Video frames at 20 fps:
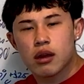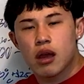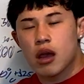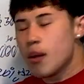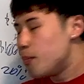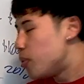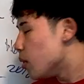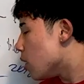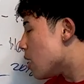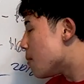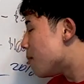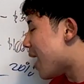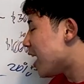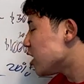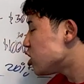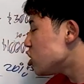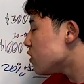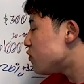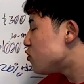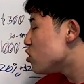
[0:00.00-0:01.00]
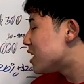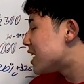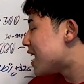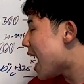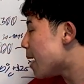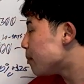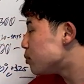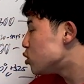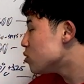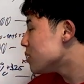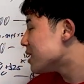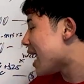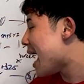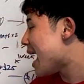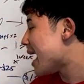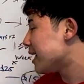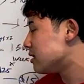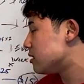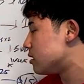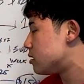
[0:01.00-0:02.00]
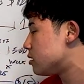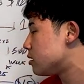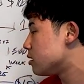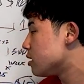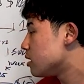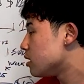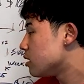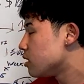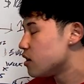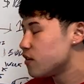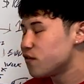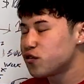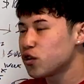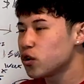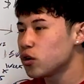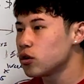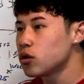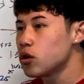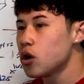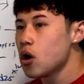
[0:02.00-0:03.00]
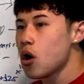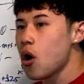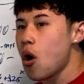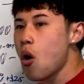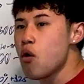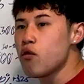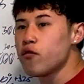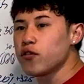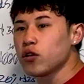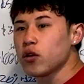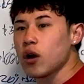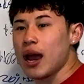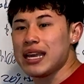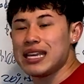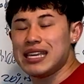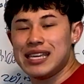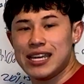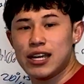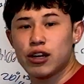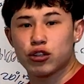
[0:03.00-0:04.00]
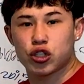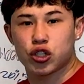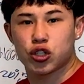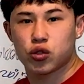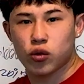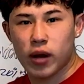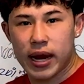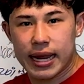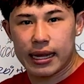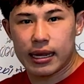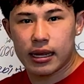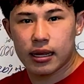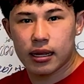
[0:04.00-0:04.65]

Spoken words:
But imagine if you kept doing ads for over a year straight.